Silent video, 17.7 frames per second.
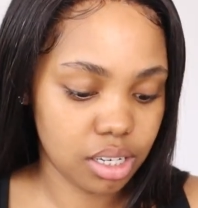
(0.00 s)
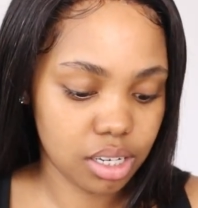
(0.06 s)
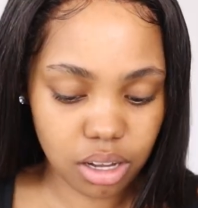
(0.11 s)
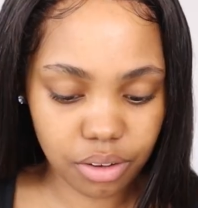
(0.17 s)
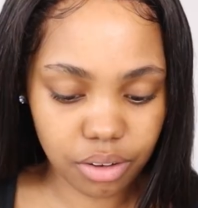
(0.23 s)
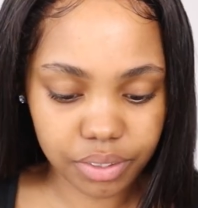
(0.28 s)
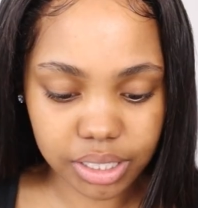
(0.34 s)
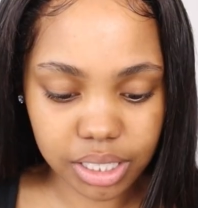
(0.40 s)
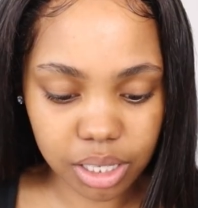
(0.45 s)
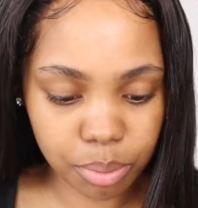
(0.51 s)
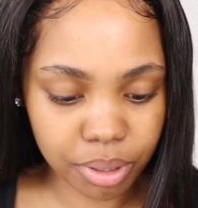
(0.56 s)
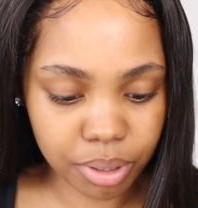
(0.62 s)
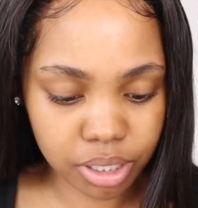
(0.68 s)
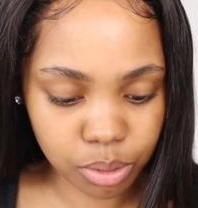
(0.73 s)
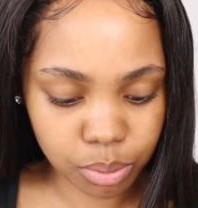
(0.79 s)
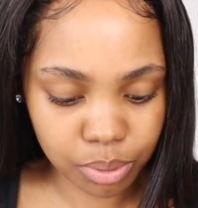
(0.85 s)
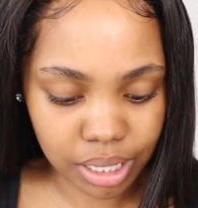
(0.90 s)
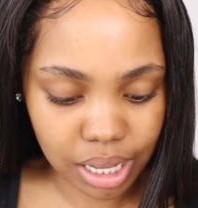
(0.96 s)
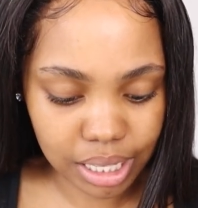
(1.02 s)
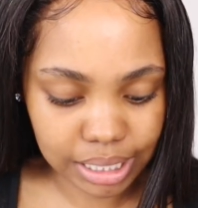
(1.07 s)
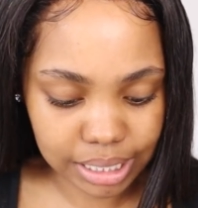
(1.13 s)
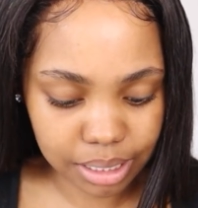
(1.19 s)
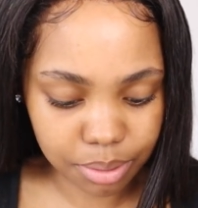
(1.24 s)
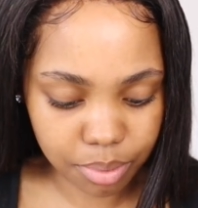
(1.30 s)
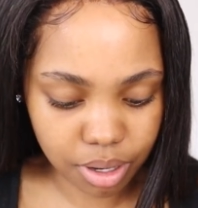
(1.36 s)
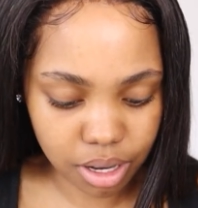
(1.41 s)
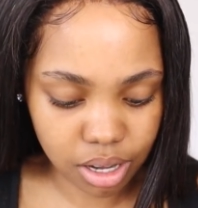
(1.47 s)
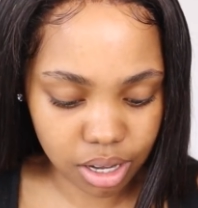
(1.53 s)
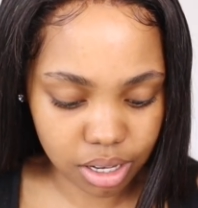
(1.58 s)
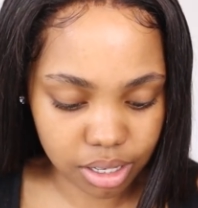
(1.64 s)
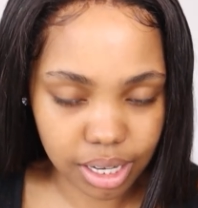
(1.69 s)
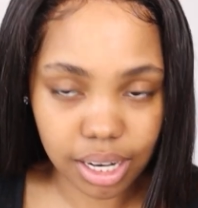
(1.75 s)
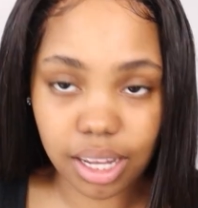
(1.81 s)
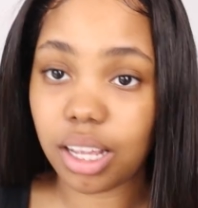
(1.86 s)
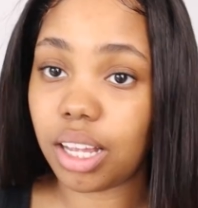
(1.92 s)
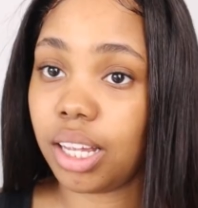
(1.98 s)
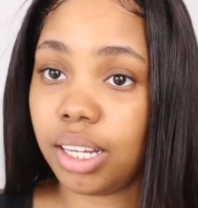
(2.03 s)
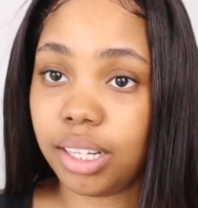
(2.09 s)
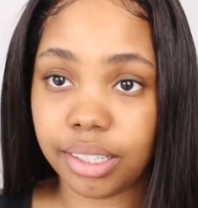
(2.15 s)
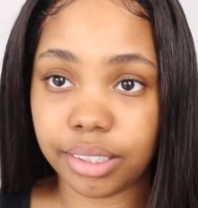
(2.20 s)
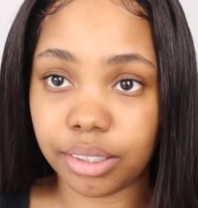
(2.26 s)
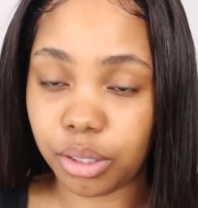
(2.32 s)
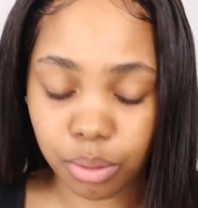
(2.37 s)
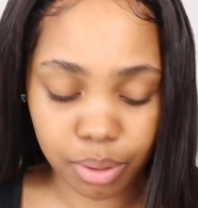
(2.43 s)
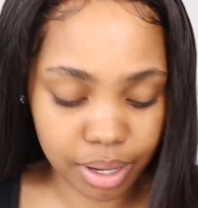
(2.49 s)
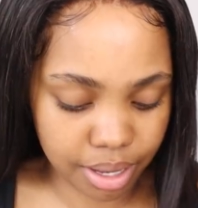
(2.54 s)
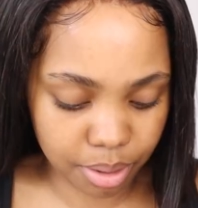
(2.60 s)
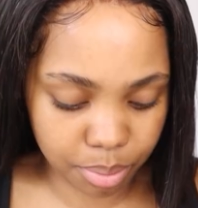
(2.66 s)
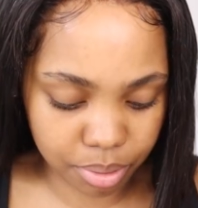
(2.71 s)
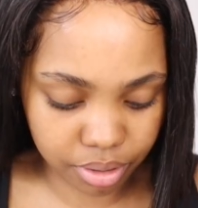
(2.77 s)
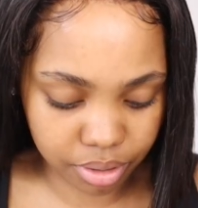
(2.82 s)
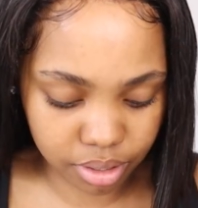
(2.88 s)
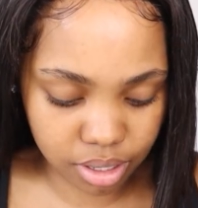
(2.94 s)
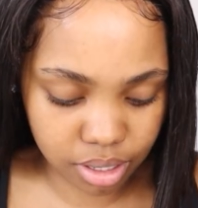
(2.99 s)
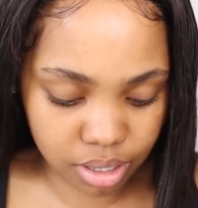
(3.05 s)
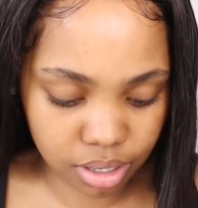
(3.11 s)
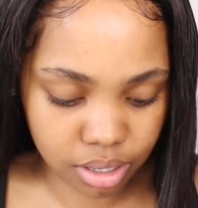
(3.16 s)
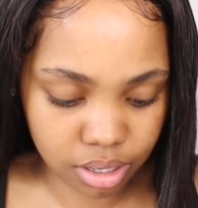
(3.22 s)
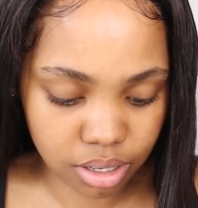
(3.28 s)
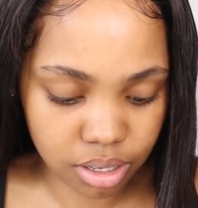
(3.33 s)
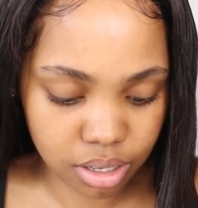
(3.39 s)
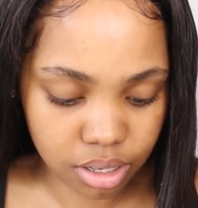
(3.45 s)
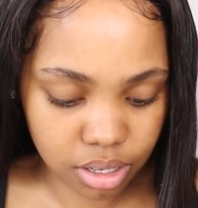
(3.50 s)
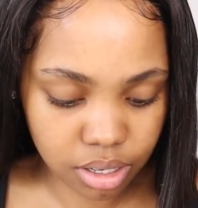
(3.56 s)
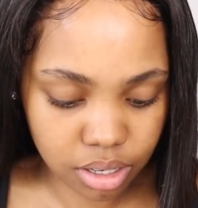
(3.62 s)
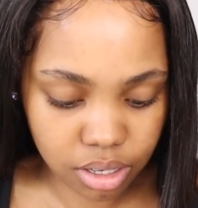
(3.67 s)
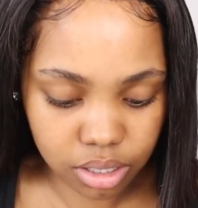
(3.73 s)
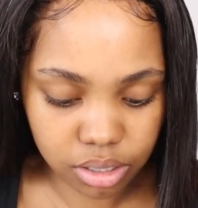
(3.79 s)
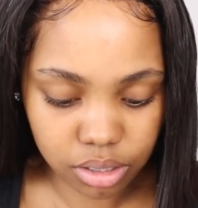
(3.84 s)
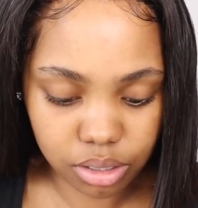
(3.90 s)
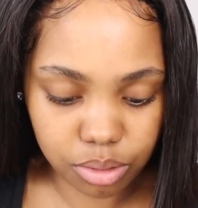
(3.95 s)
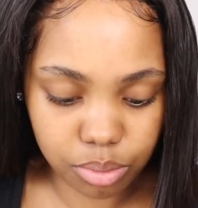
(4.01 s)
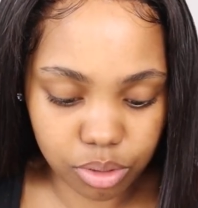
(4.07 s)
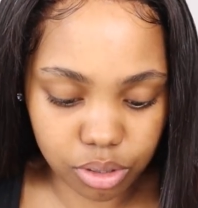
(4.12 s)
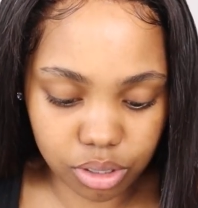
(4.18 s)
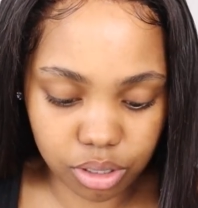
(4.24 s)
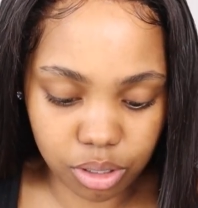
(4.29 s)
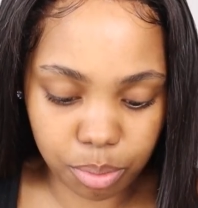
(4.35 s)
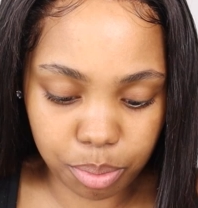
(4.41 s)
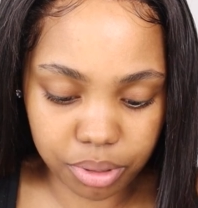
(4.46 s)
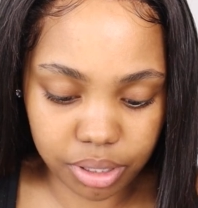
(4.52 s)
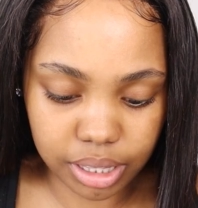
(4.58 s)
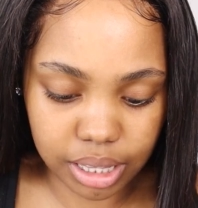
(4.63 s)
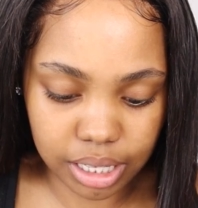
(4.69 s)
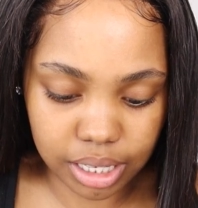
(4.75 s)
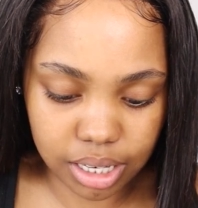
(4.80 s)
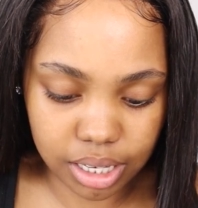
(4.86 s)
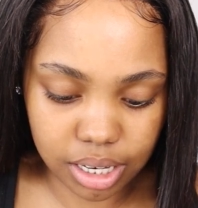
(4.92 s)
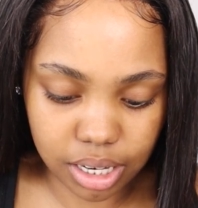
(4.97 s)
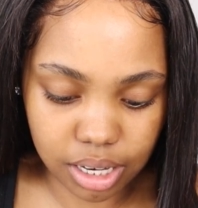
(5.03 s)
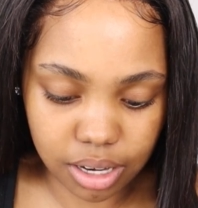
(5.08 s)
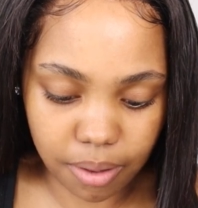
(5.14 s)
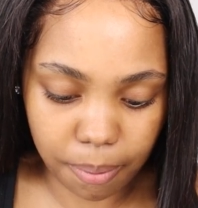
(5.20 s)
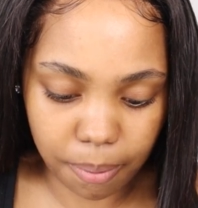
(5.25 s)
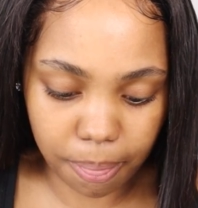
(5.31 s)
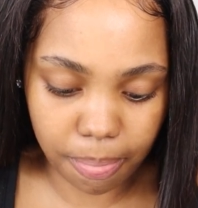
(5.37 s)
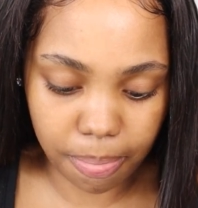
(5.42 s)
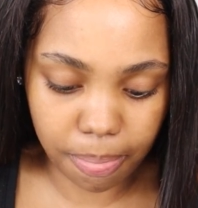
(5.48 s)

Obviously, because without the SIM card, ain't nothing gonna happen. So I'm just gonna put that in.